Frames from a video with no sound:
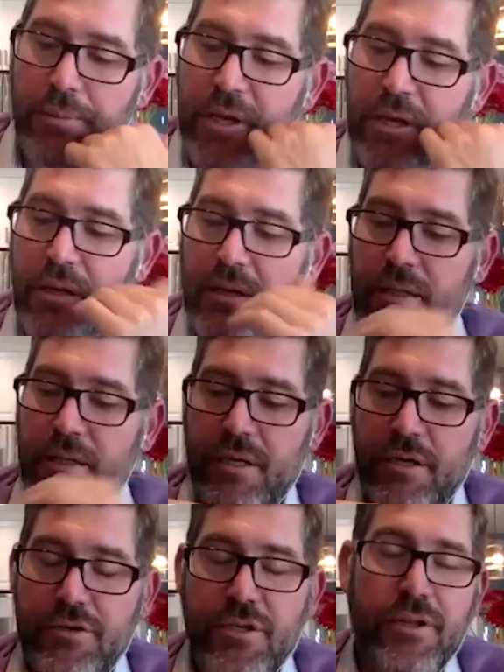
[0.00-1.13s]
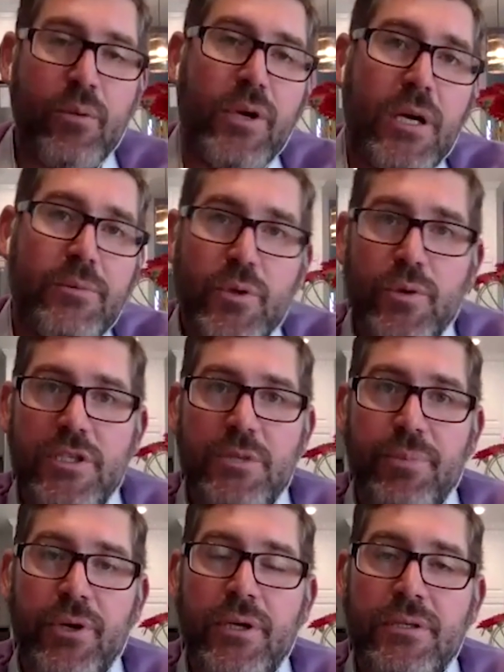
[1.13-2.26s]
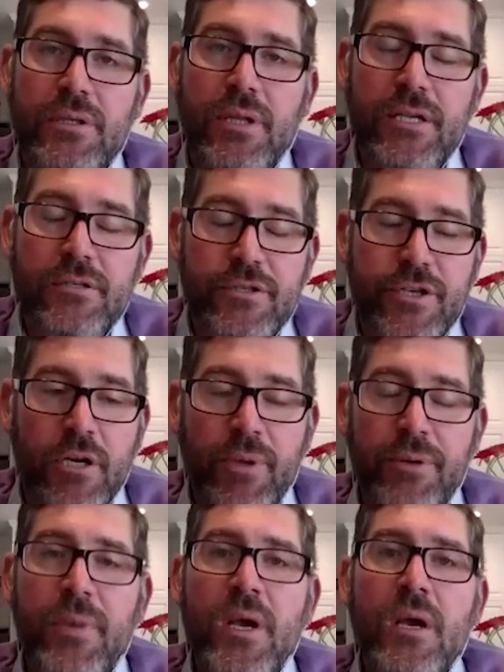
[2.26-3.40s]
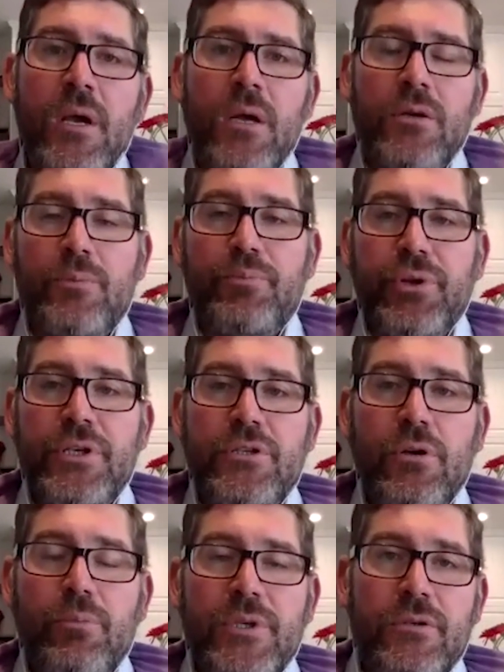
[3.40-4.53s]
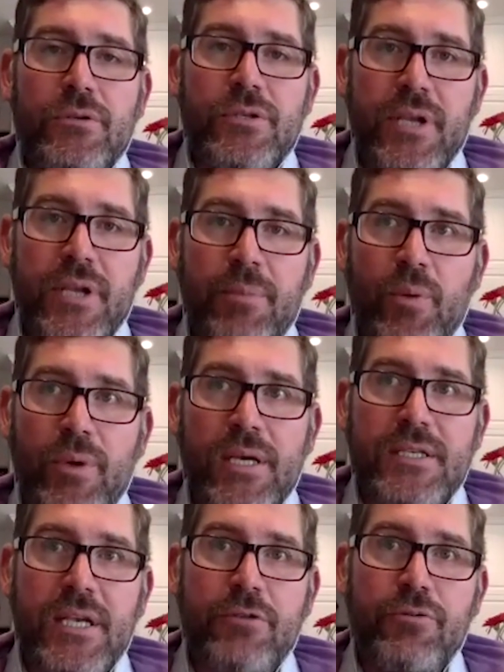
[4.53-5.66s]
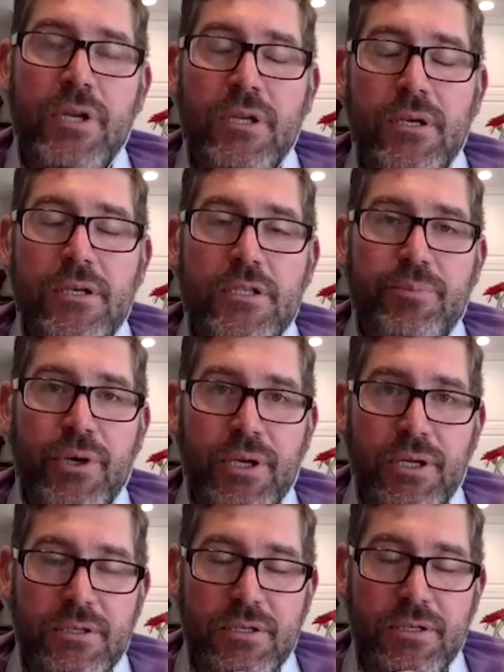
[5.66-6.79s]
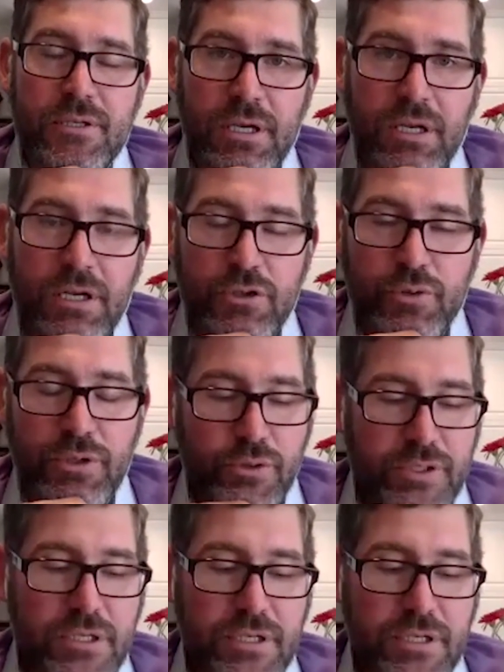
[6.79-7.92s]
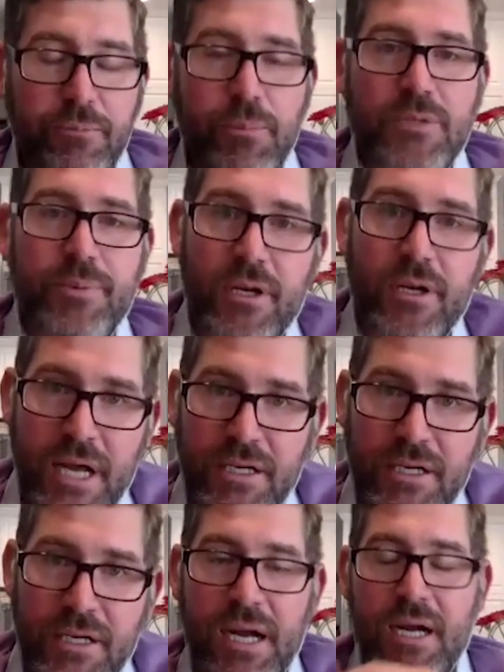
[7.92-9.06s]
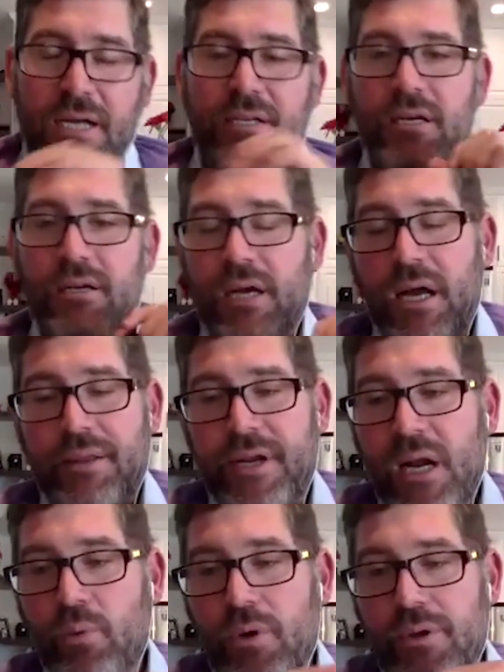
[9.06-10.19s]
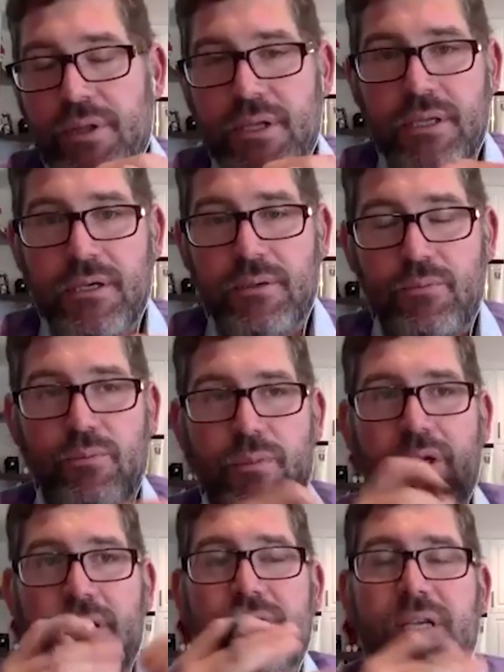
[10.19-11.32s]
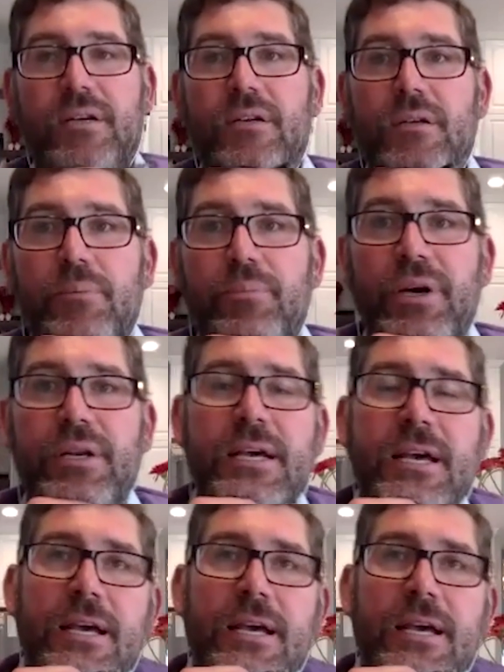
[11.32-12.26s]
I mean, and here's the thing when it comes to experience, ladies and gentlemen, please don't misunderstand me when I say you need the experience. And I, Tr- Tristan said it much better than I, I, I did, uh, than I will uh, in a second. But